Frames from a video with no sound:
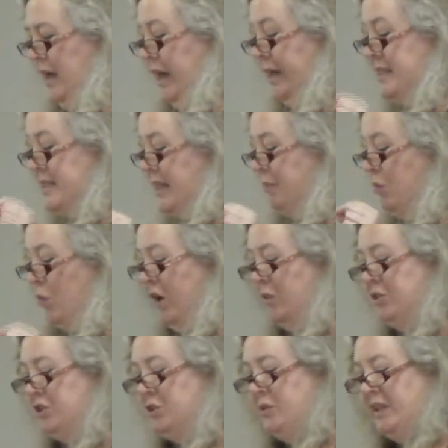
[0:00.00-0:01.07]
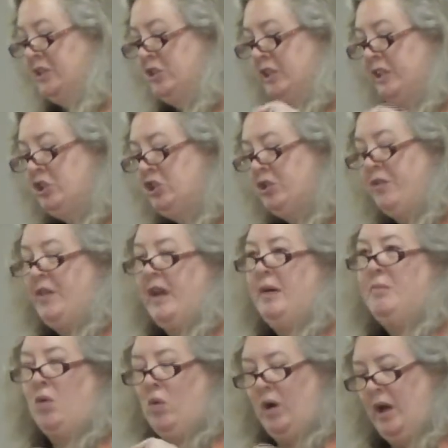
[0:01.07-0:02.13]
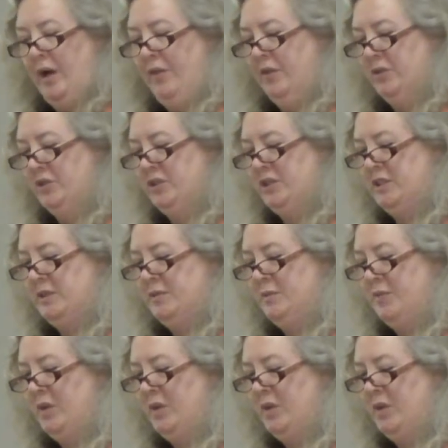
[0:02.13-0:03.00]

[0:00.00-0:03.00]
except when it would injure them or others.